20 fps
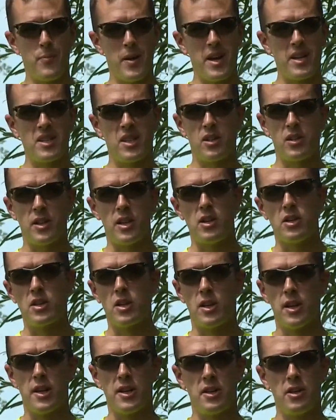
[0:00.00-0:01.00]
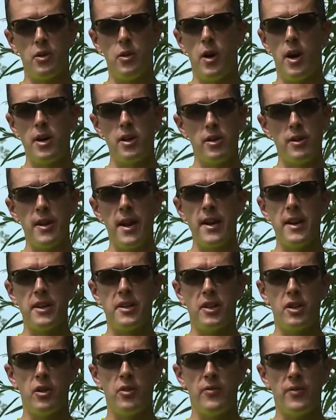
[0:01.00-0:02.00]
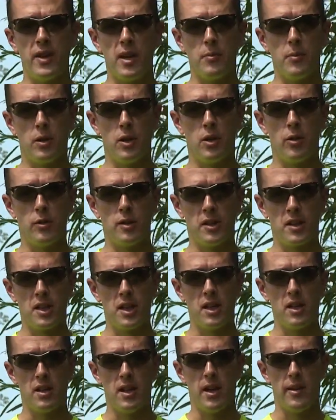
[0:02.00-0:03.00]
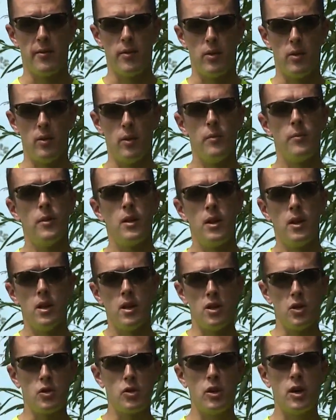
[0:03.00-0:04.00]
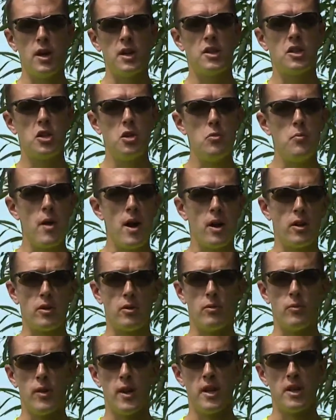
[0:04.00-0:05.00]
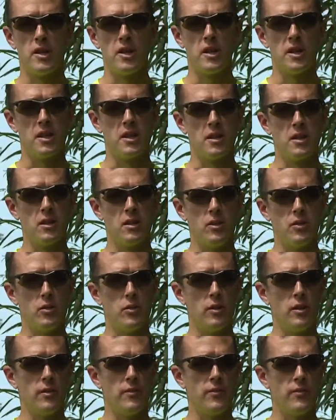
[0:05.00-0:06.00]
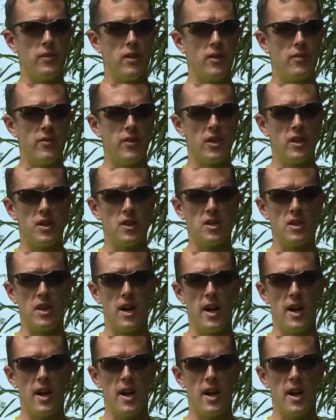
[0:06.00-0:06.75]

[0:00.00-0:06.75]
Basically, you start at 282 feet below sea level. You cross two mountain ranges to the, the finish